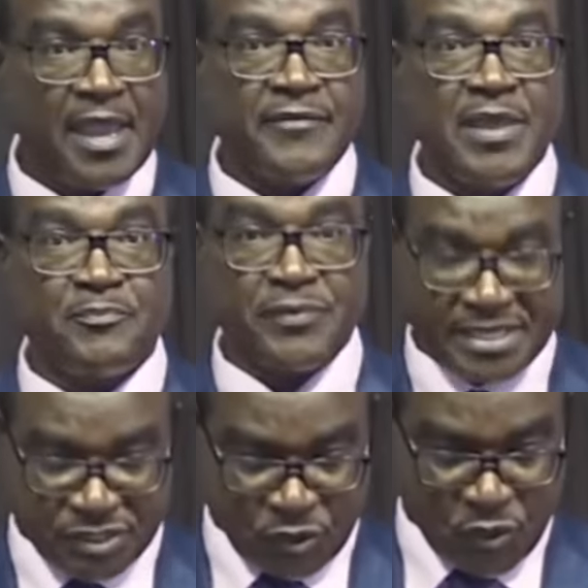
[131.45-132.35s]
The
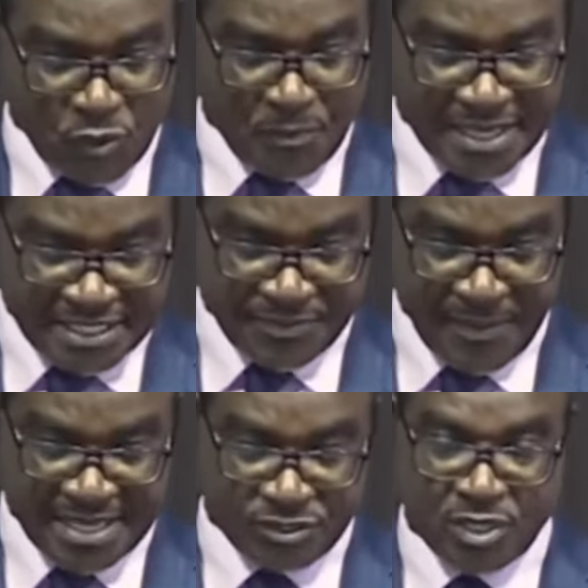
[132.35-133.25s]
preschool
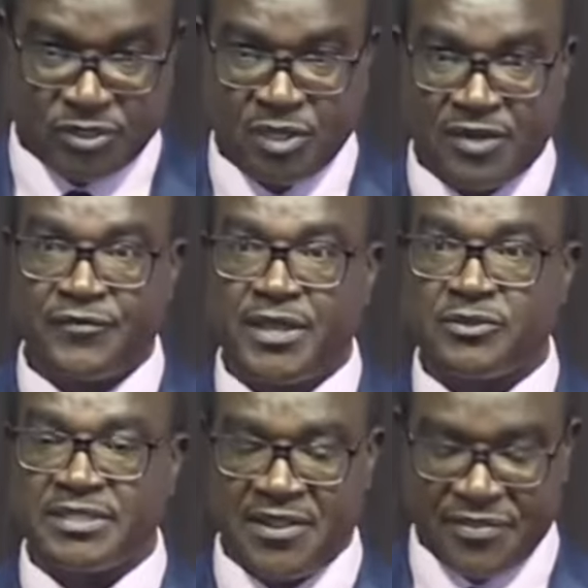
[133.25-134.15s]
participants were
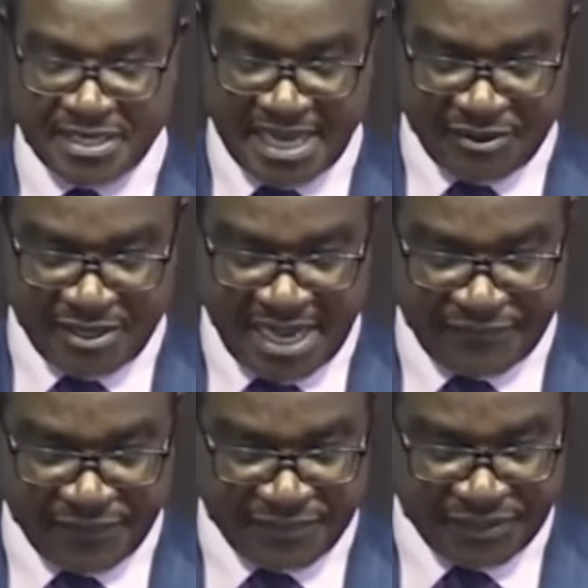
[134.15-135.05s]

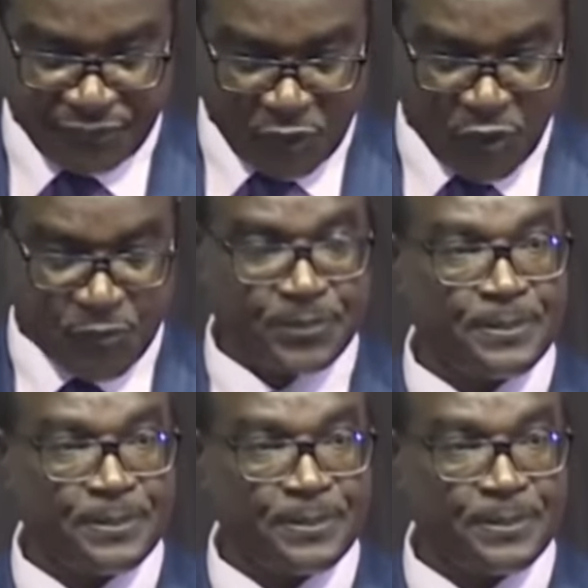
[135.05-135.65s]
12,354.